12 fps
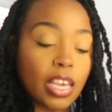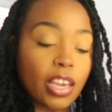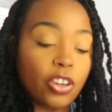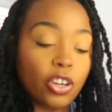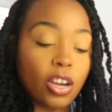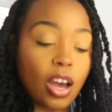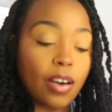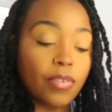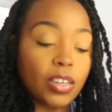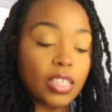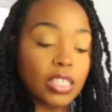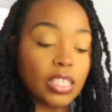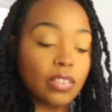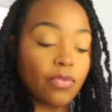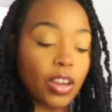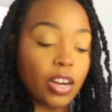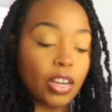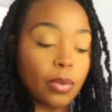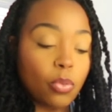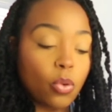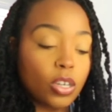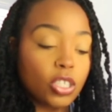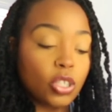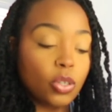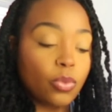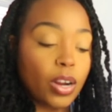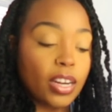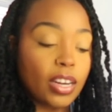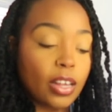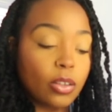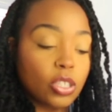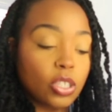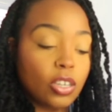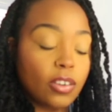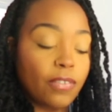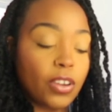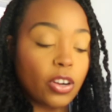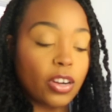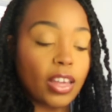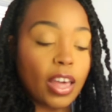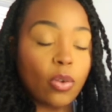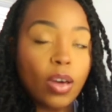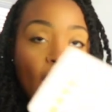and your confidence is very important to you right now so you're figuring out